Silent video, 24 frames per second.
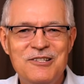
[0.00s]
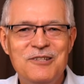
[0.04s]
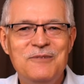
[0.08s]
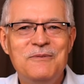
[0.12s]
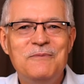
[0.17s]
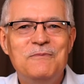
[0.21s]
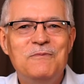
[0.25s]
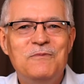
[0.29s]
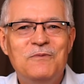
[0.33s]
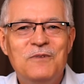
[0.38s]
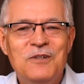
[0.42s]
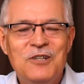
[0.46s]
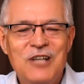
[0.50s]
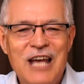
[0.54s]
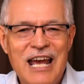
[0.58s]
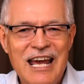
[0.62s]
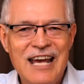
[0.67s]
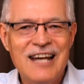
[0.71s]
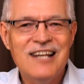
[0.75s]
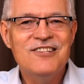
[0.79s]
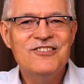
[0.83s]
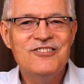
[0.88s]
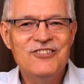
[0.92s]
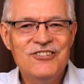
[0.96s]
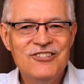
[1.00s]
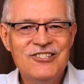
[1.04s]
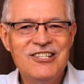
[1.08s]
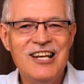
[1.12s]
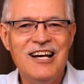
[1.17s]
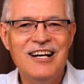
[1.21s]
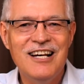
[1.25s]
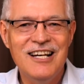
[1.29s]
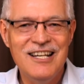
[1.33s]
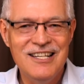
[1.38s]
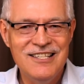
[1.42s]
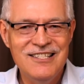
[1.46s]
to
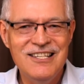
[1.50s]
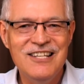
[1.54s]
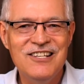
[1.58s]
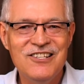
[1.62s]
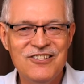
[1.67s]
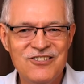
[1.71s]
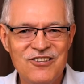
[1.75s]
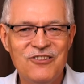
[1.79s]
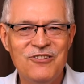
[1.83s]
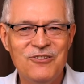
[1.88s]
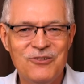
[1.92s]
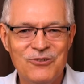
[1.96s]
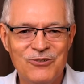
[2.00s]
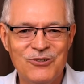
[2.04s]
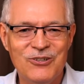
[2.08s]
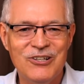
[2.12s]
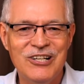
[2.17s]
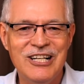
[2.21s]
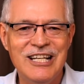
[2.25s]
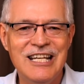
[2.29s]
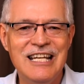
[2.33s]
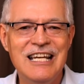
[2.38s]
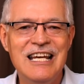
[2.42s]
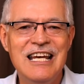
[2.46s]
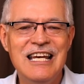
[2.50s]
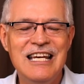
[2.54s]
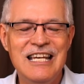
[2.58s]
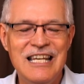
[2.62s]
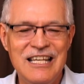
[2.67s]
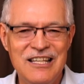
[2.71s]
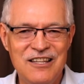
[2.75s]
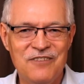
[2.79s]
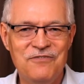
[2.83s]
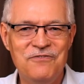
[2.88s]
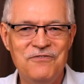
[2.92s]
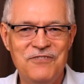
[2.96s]
exercise his authority
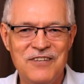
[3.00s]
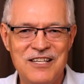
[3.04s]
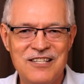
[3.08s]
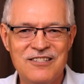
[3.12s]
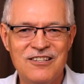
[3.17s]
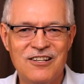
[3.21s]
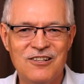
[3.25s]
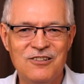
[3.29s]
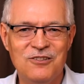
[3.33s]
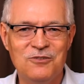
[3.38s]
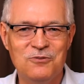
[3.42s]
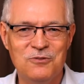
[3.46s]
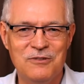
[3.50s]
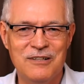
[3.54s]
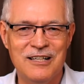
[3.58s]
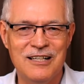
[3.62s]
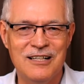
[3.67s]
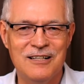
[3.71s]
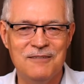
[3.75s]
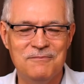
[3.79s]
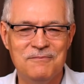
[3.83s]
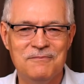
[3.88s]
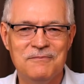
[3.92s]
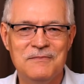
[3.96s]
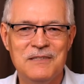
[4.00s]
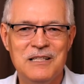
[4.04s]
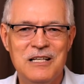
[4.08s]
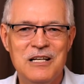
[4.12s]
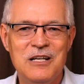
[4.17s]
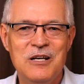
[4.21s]
in the physical realm.